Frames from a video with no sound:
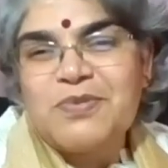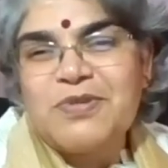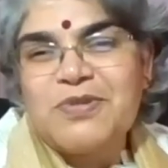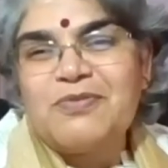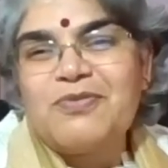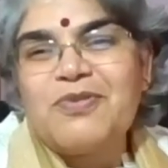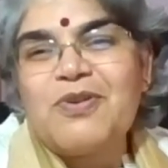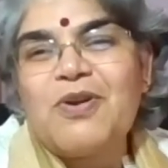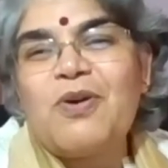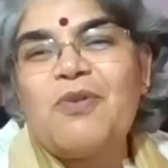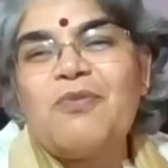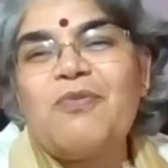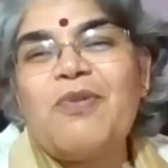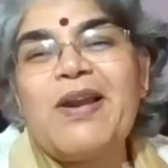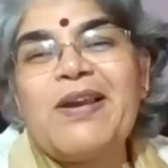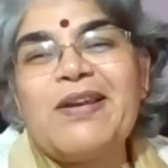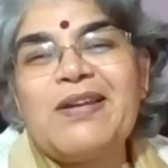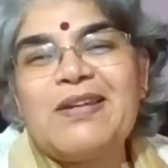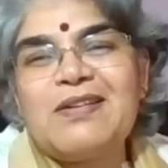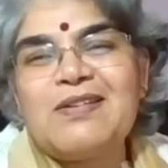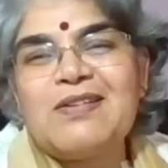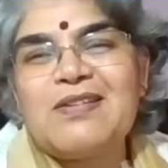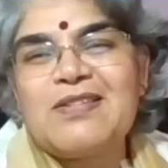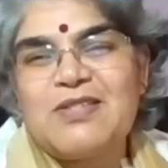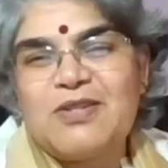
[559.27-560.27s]
If you're
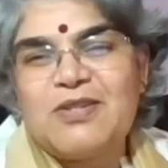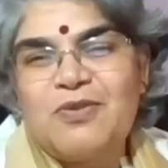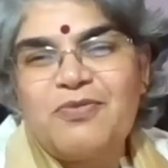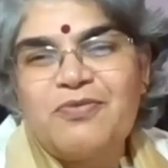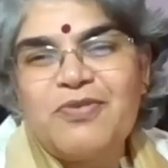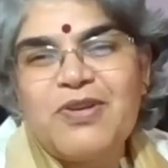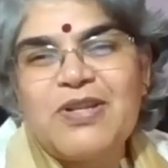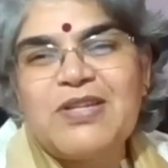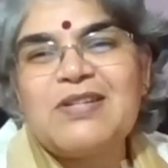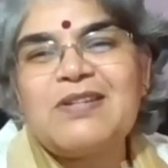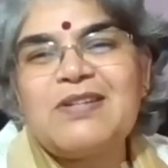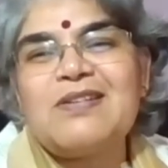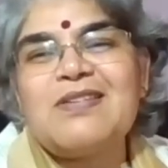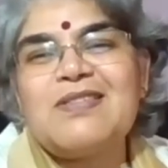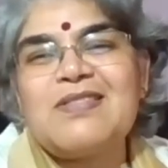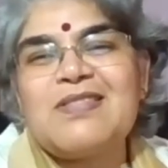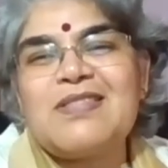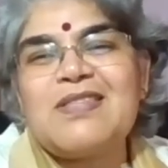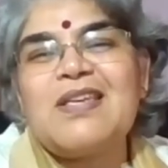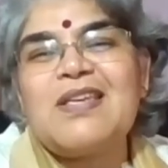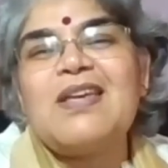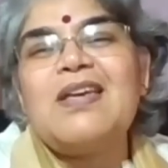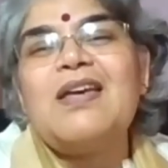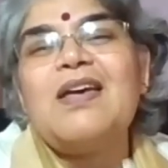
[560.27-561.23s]
welders, you're fitters,